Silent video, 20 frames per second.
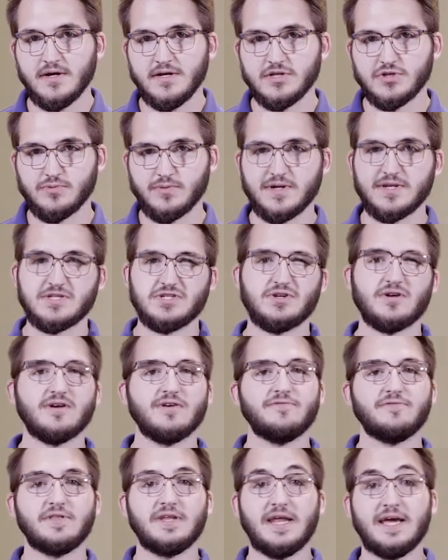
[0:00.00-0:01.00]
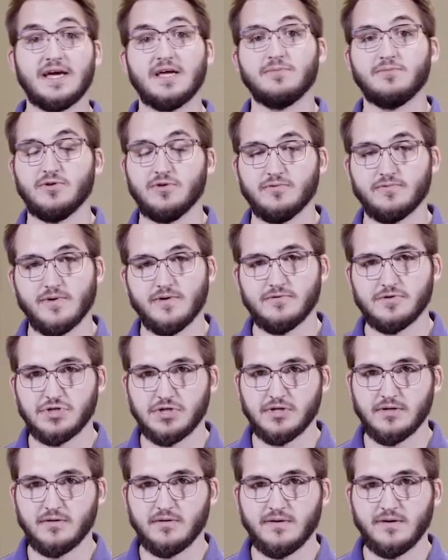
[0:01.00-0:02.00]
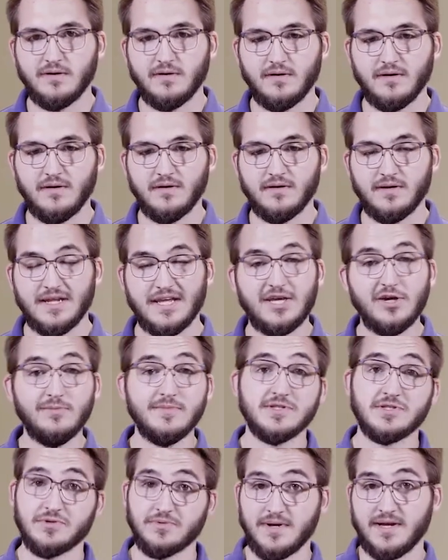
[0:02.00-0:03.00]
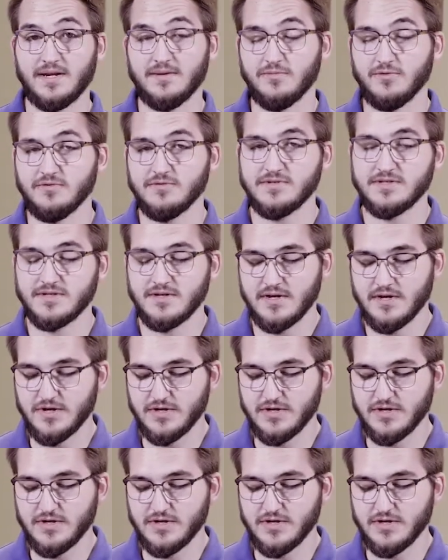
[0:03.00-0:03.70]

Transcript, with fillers: So we're going to start off with an animal erosion. And mm, humans are animals,